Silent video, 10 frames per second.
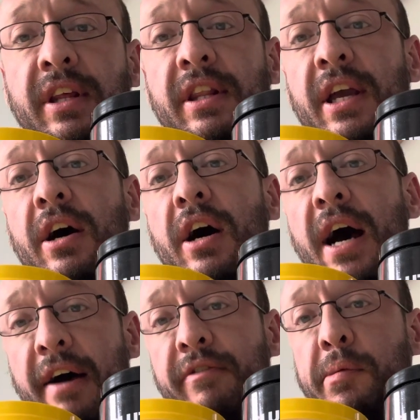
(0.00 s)
They
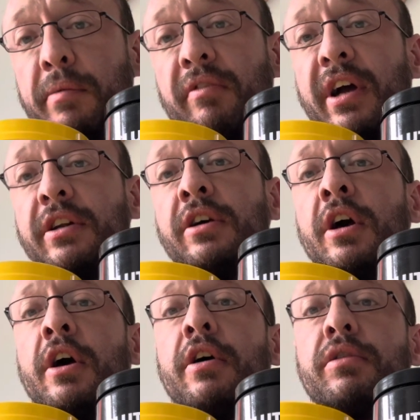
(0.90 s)
have to be provided
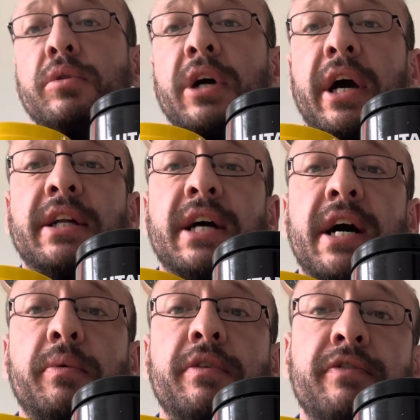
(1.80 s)
through diet,
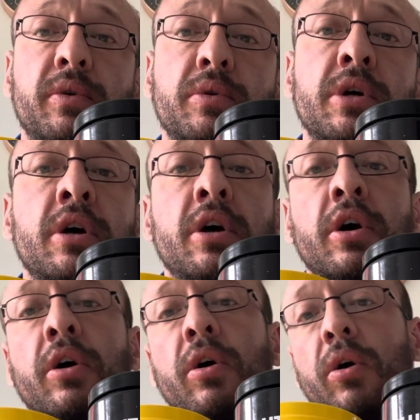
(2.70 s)
either with food
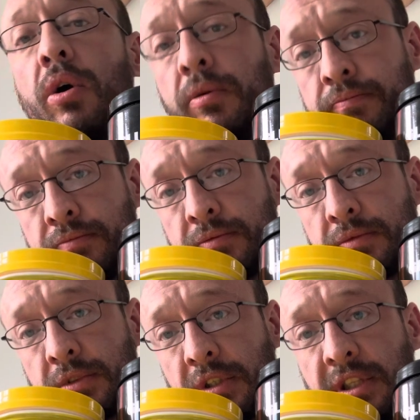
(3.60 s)
or
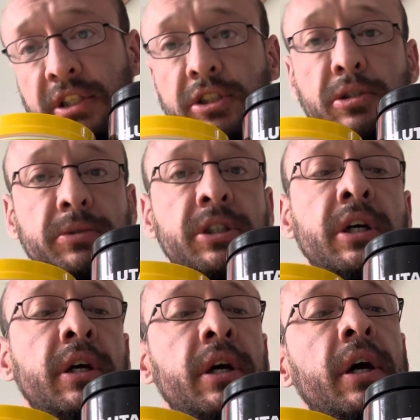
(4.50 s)
a decent supplement.
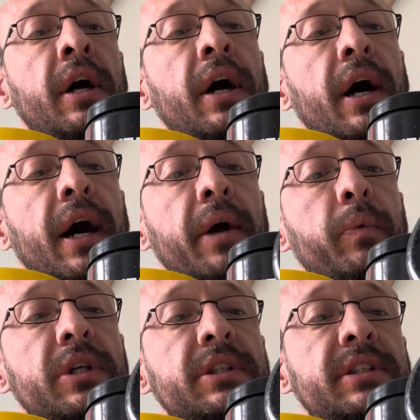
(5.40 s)
I
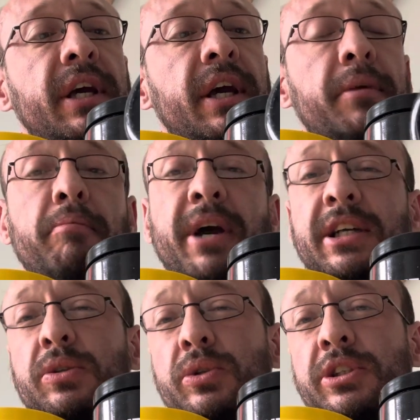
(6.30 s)
will take
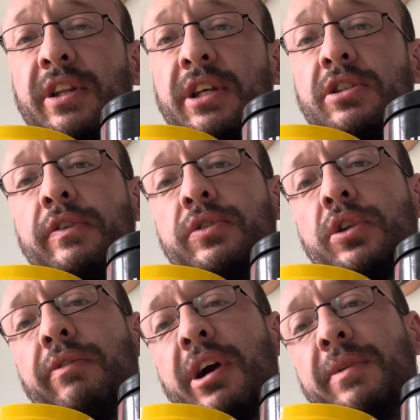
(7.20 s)
mega doses of this stuff, so
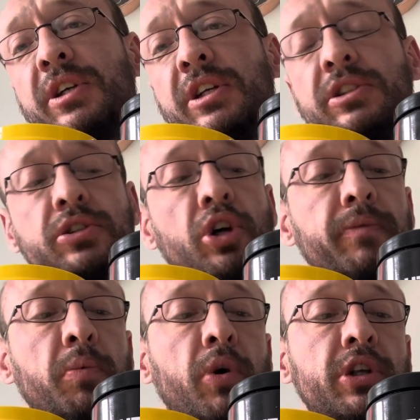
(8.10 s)
the recommendation is
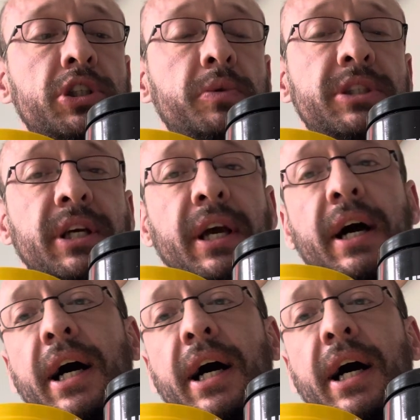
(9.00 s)
normally 1 to 2 a day.